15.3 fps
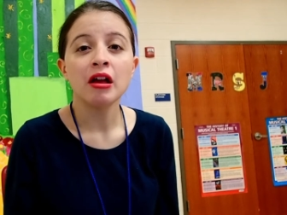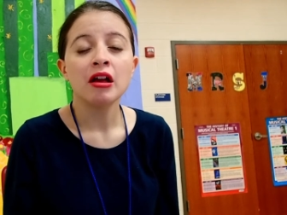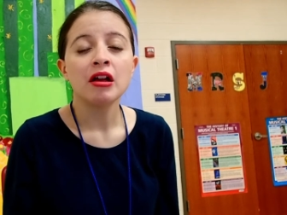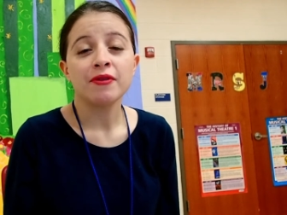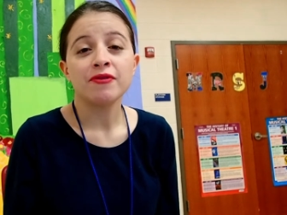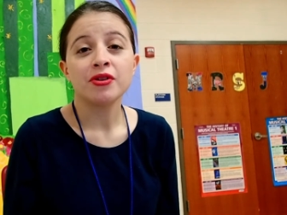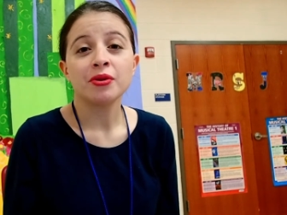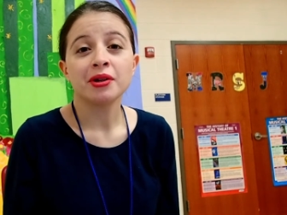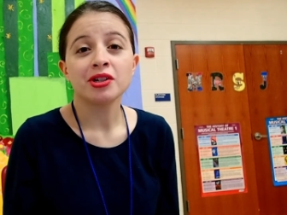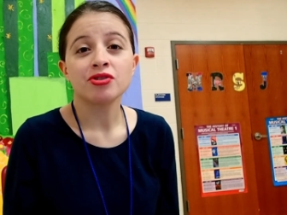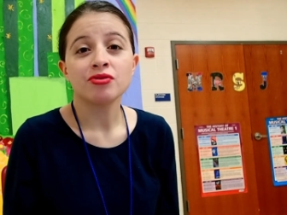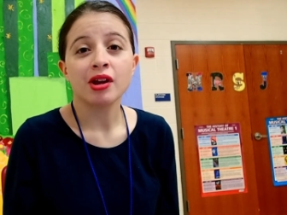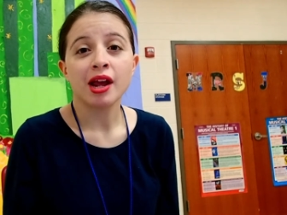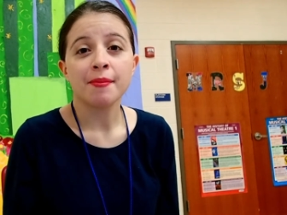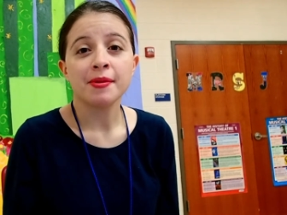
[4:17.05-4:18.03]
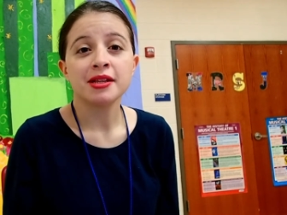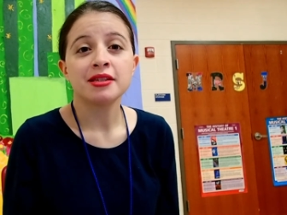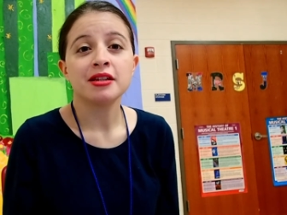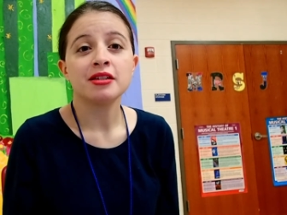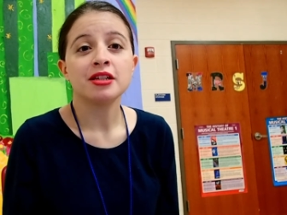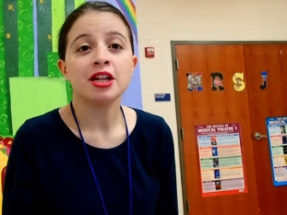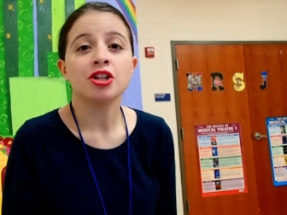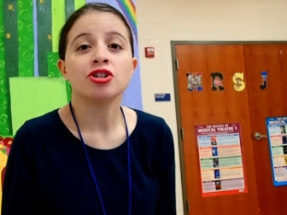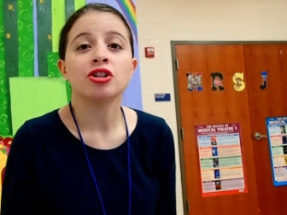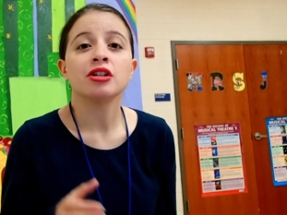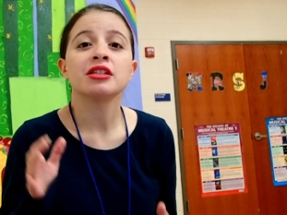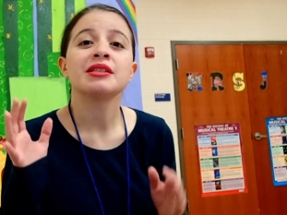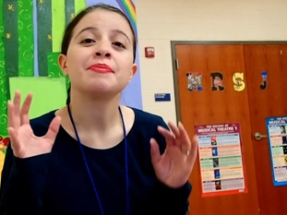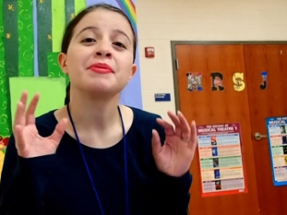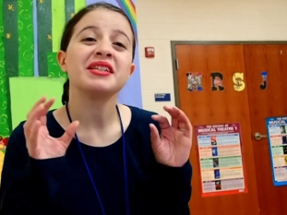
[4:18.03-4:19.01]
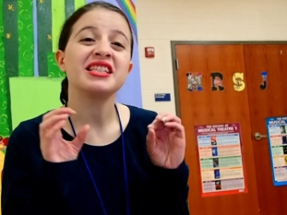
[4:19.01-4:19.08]
If your dream is to teach in a
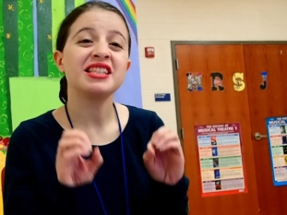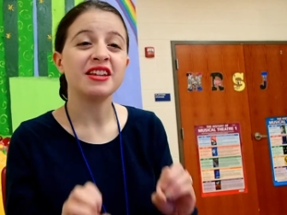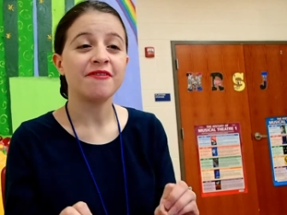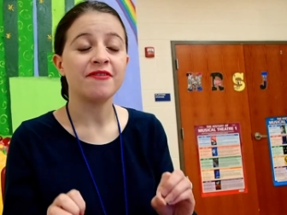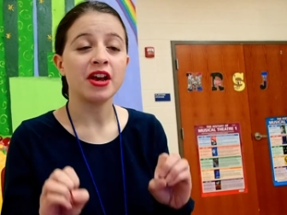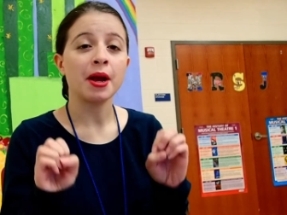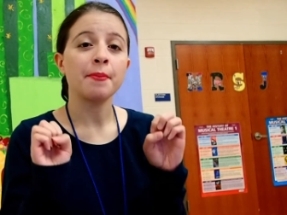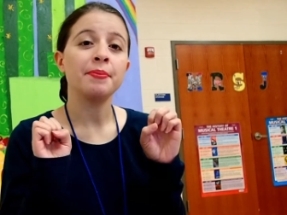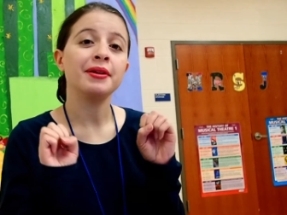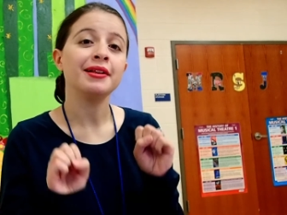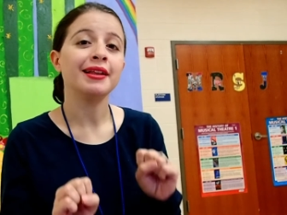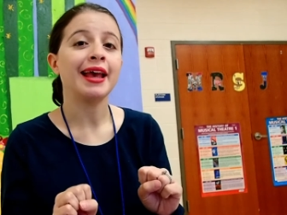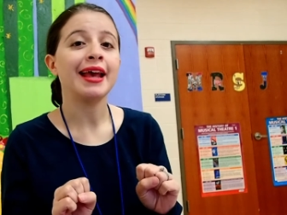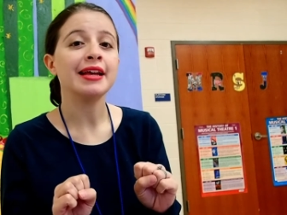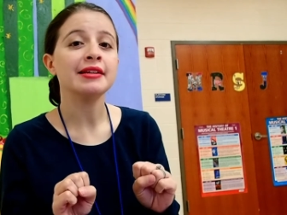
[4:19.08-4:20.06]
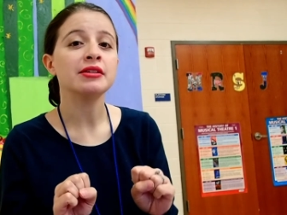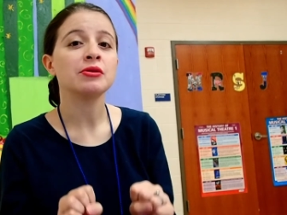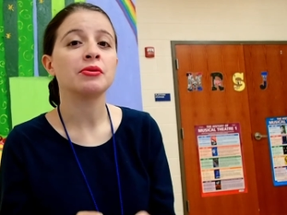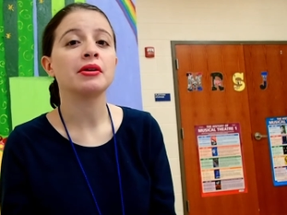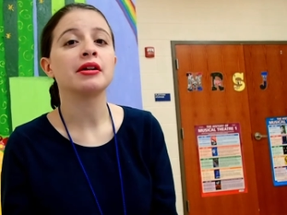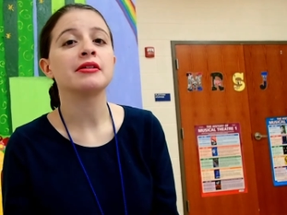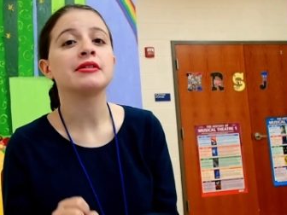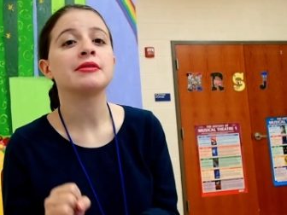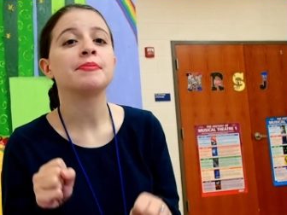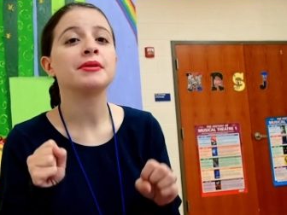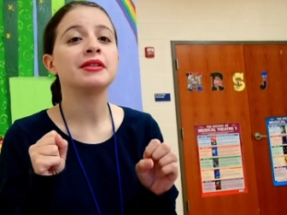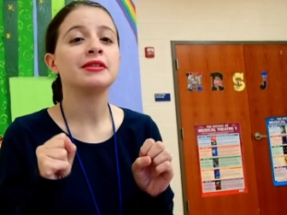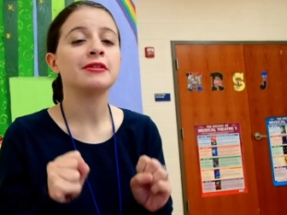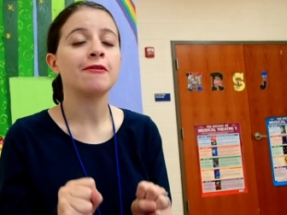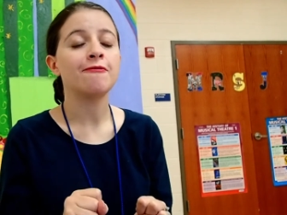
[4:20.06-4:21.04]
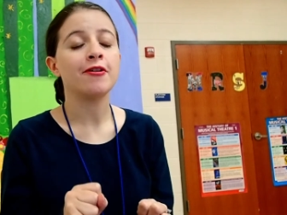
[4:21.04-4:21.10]
specific place or in a
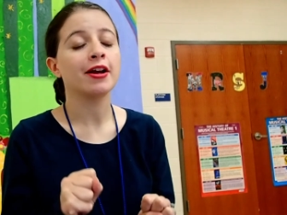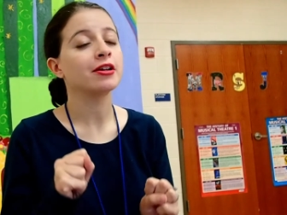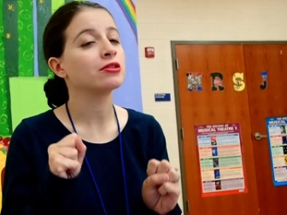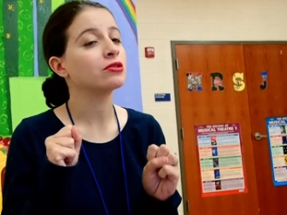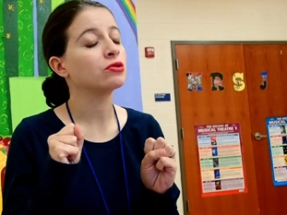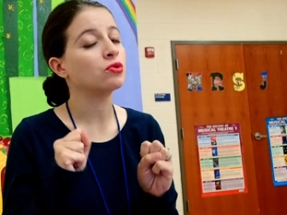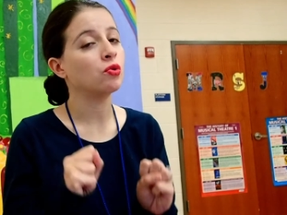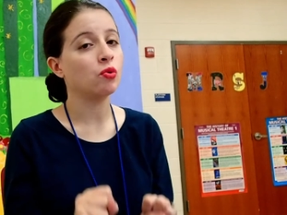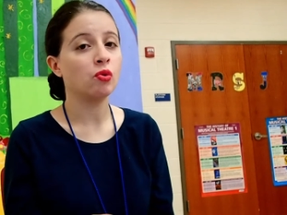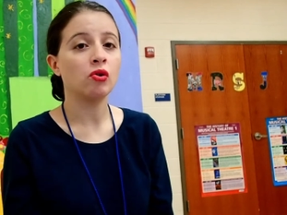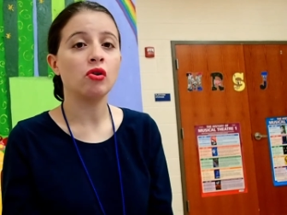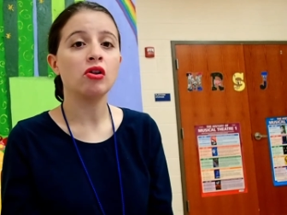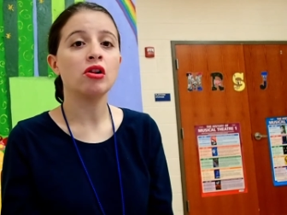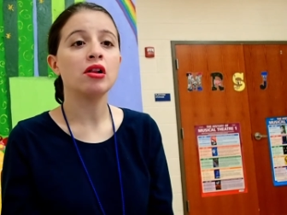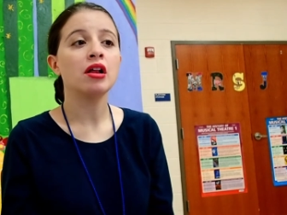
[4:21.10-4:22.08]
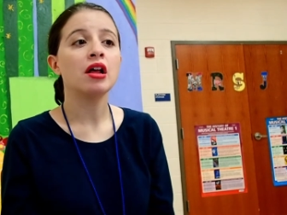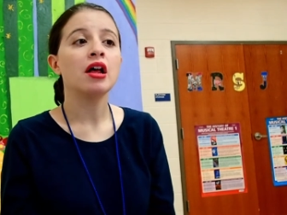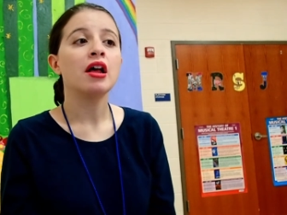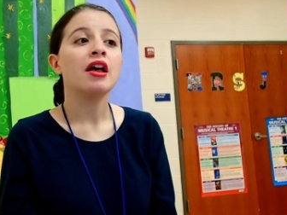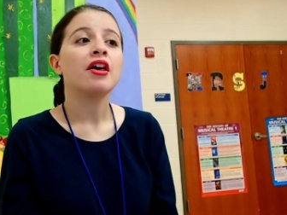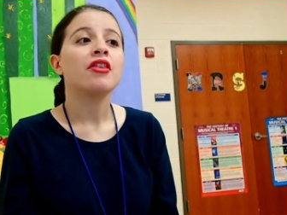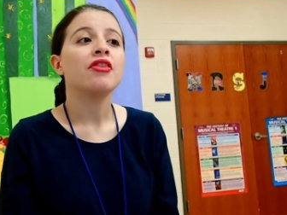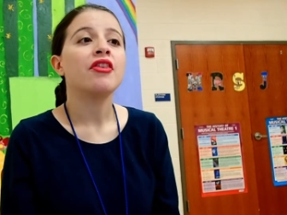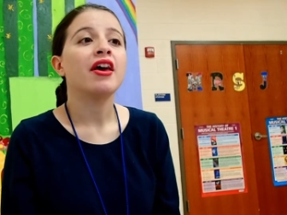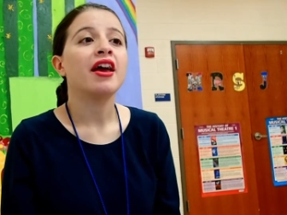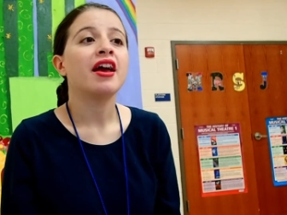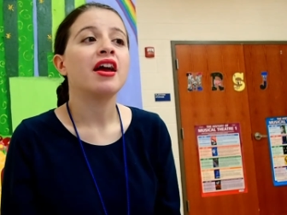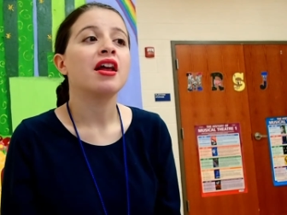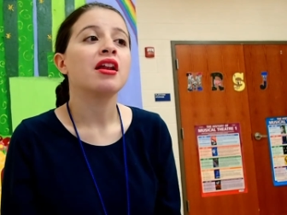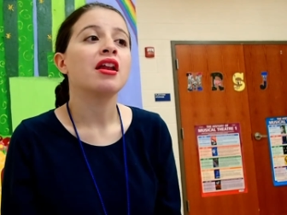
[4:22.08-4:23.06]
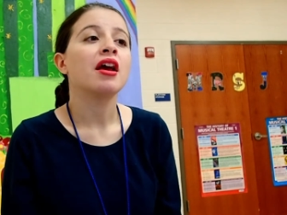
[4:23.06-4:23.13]
specific school,
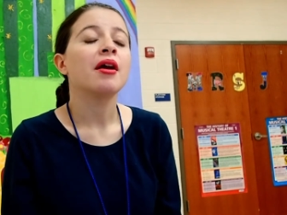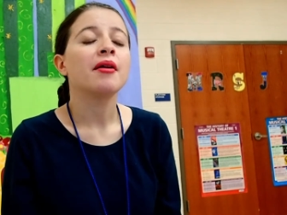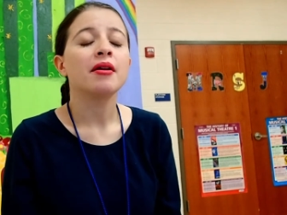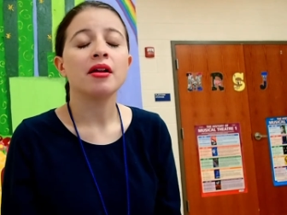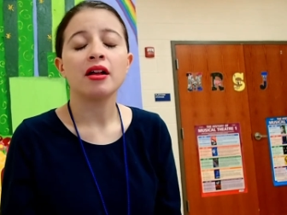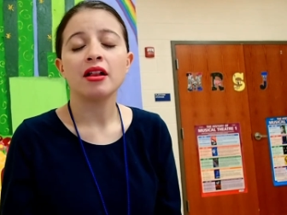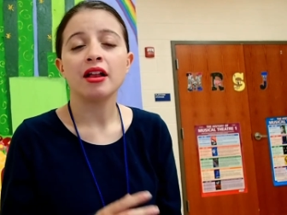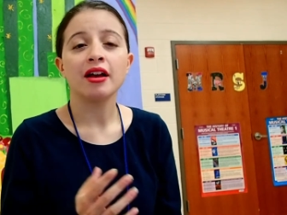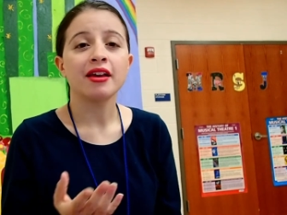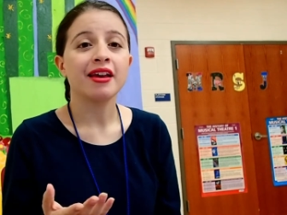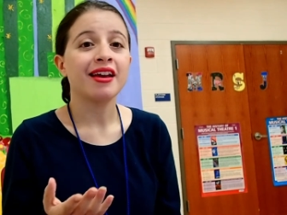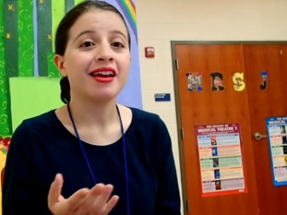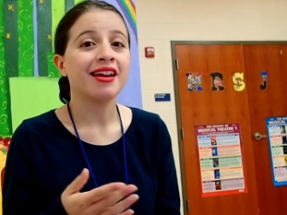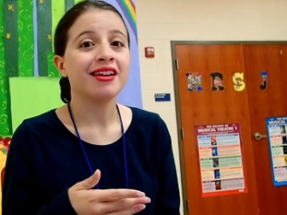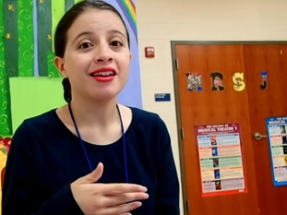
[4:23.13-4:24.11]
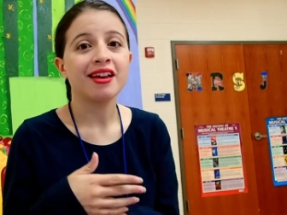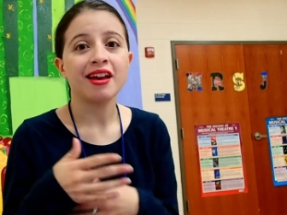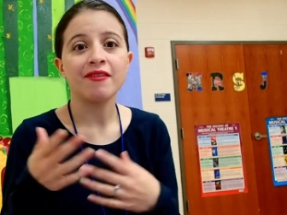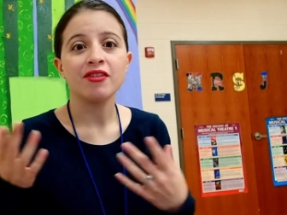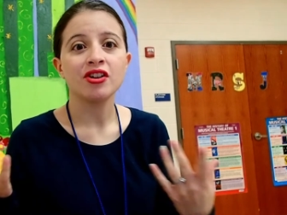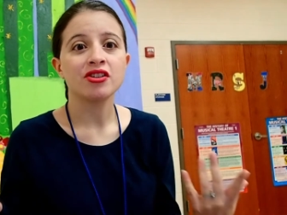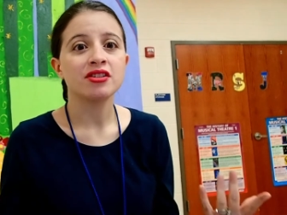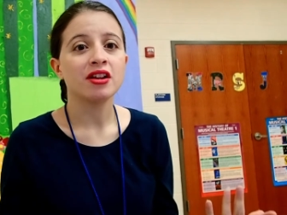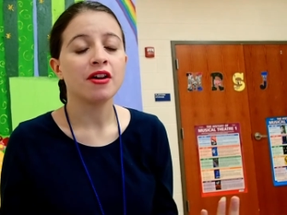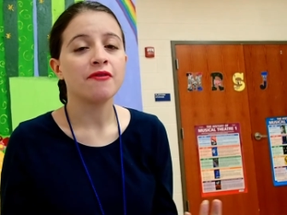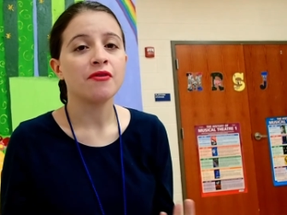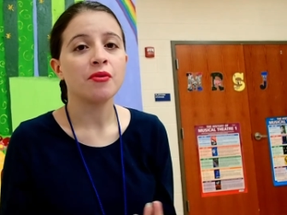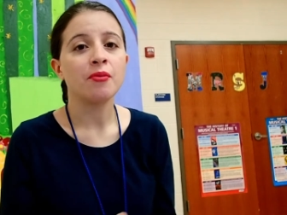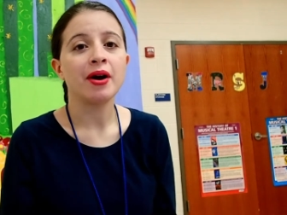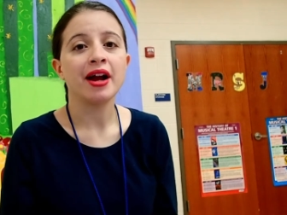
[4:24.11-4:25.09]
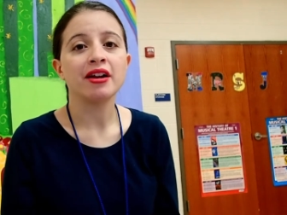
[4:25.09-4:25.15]
then again, give yourself
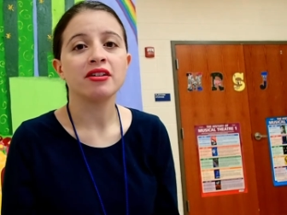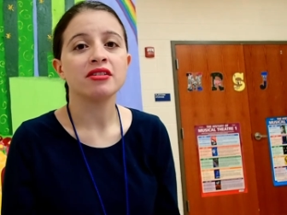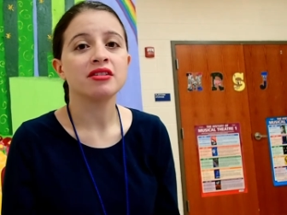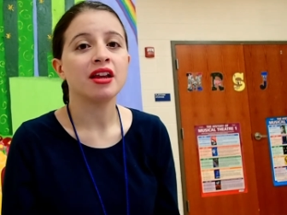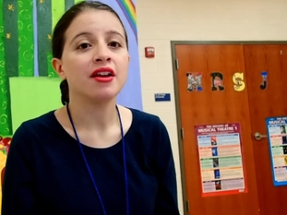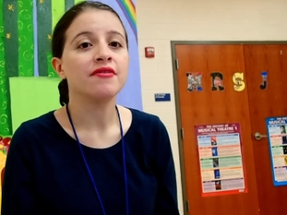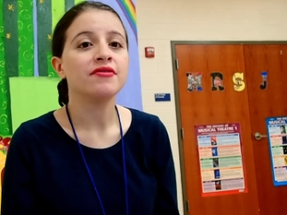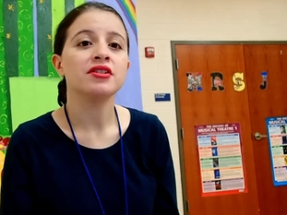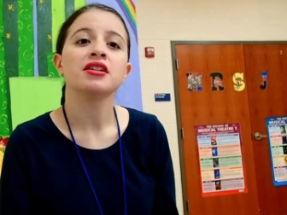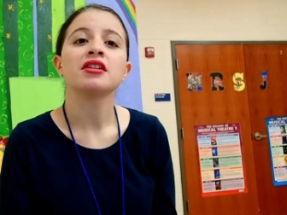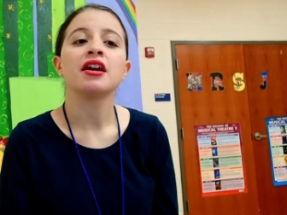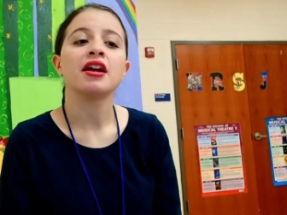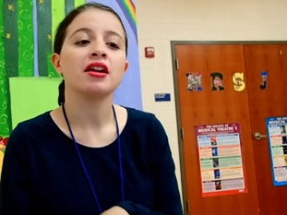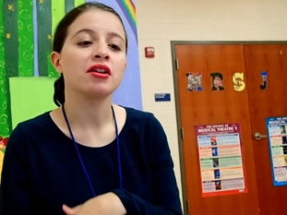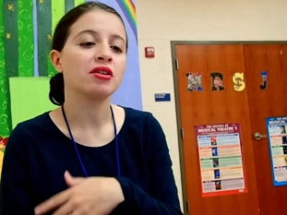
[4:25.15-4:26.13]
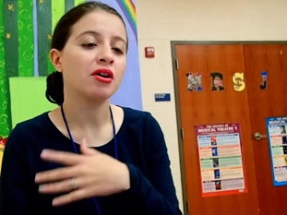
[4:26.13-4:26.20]
a wider safety net.